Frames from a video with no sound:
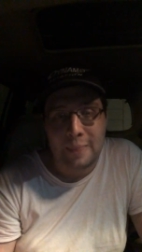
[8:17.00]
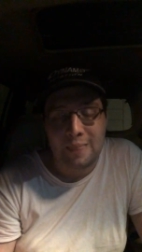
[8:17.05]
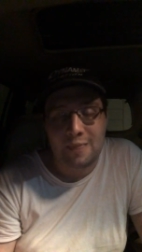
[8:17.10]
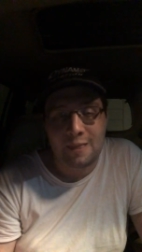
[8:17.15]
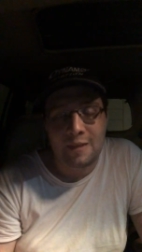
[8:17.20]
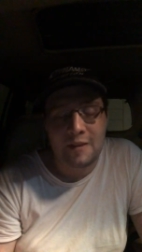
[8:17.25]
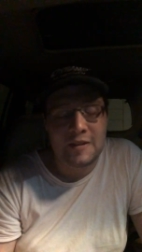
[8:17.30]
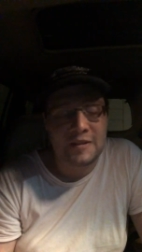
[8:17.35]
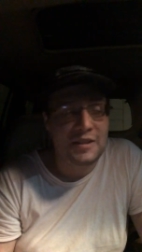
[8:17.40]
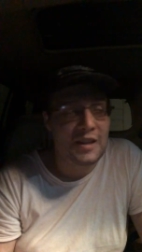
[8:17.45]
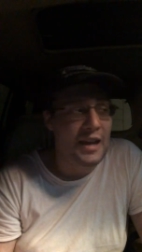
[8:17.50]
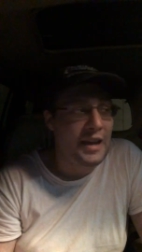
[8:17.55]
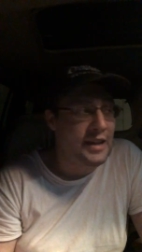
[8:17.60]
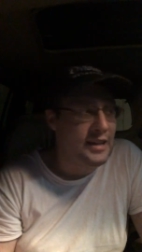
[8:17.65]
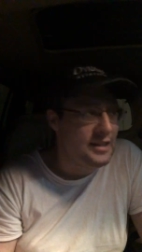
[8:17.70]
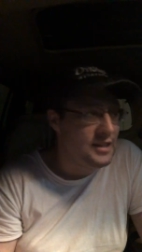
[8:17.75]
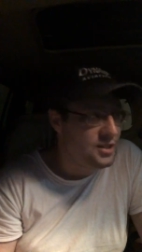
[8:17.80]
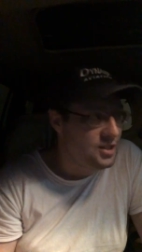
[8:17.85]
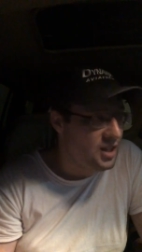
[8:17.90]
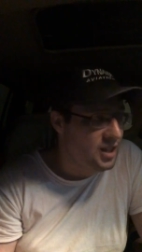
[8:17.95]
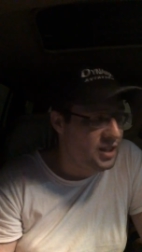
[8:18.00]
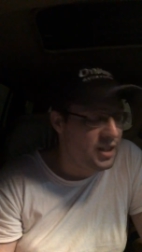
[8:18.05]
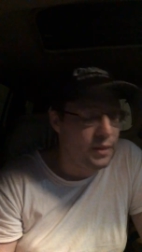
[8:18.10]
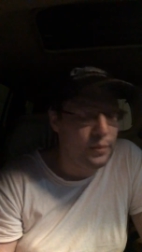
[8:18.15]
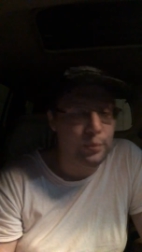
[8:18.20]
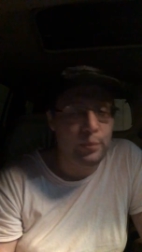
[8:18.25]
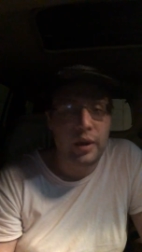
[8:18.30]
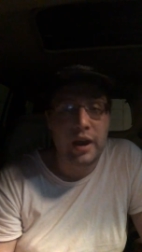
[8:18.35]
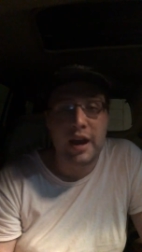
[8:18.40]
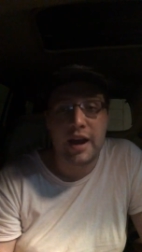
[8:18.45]
because I had to send
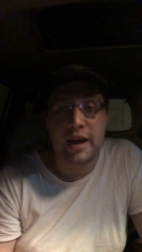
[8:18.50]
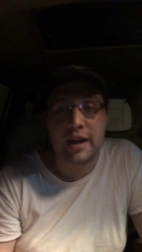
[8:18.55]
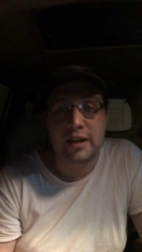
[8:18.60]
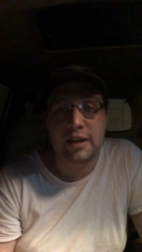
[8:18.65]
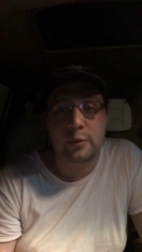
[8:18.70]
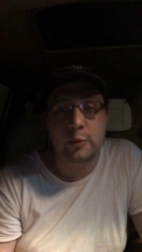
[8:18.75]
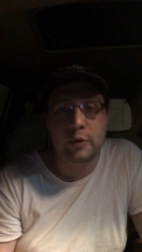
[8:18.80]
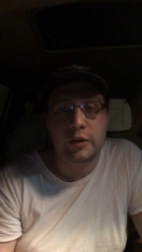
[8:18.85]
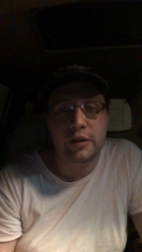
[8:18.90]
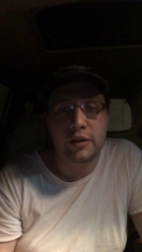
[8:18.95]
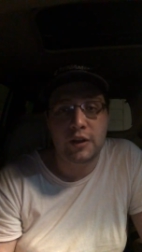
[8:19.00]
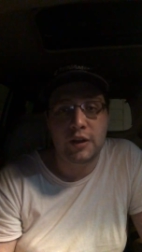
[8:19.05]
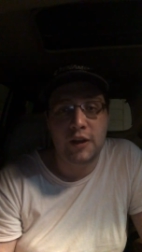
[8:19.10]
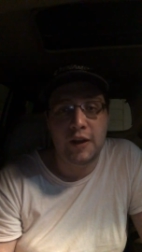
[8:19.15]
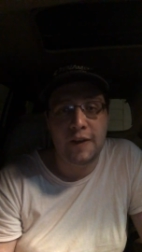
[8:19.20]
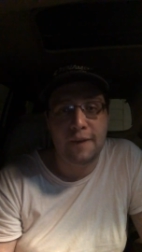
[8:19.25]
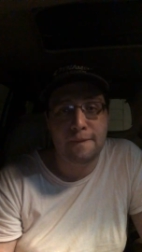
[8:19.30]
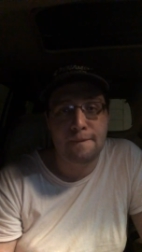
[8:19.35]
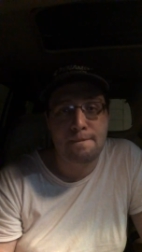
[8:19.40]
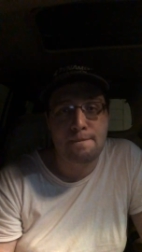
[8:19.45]
it back and whatnot.